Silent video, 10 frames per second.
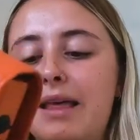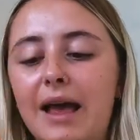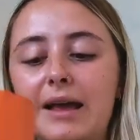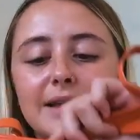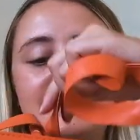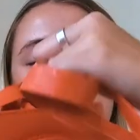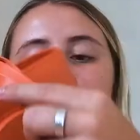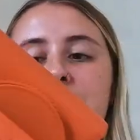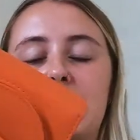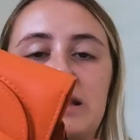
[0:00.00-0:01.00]
that is
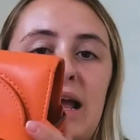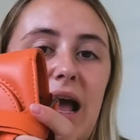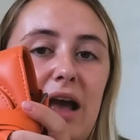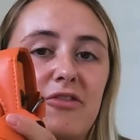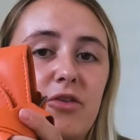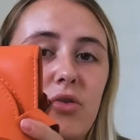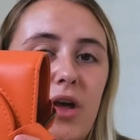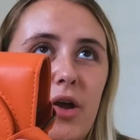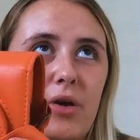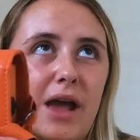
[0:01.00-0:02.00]
something that I have.
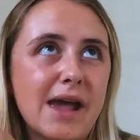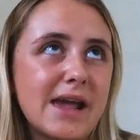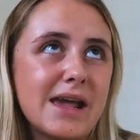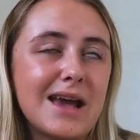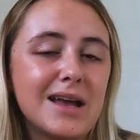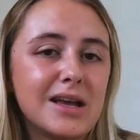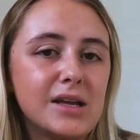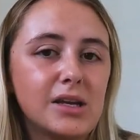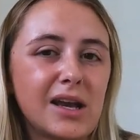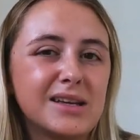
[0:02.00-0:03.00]
Although a
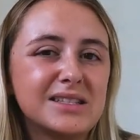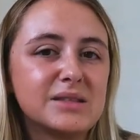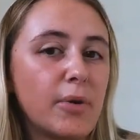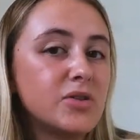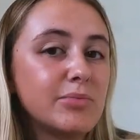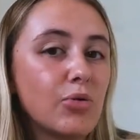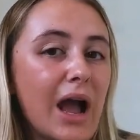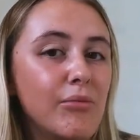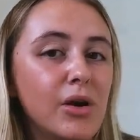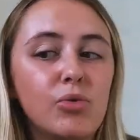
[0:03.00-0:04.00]
disposable
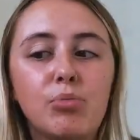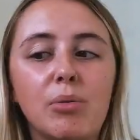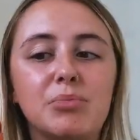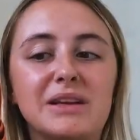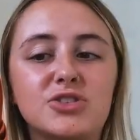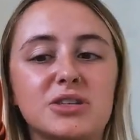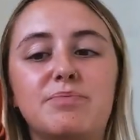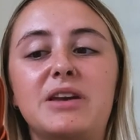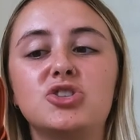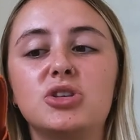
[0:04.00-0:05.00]
camera will probably just
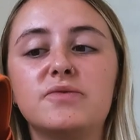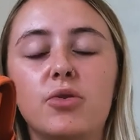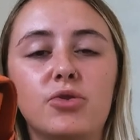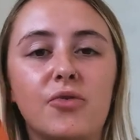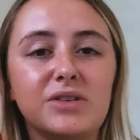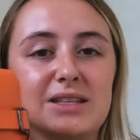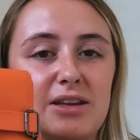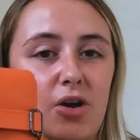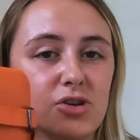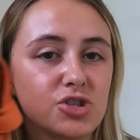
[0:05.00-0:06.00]
be as useful and obviously
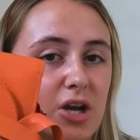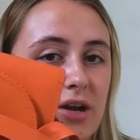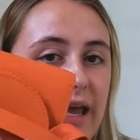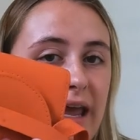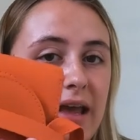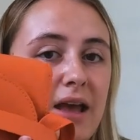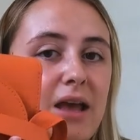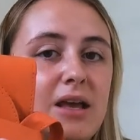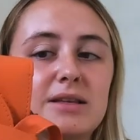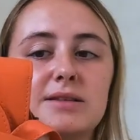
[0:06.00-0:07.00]
not as chunky,
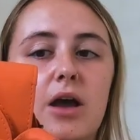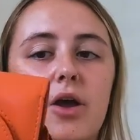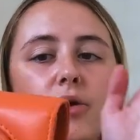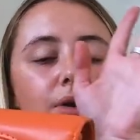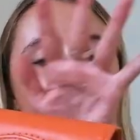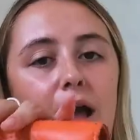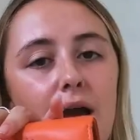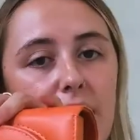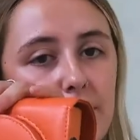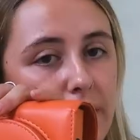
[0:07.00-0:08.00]
so
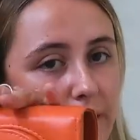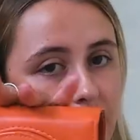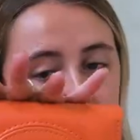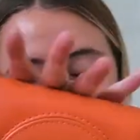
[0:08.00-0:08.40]
yeah, anyway, I've got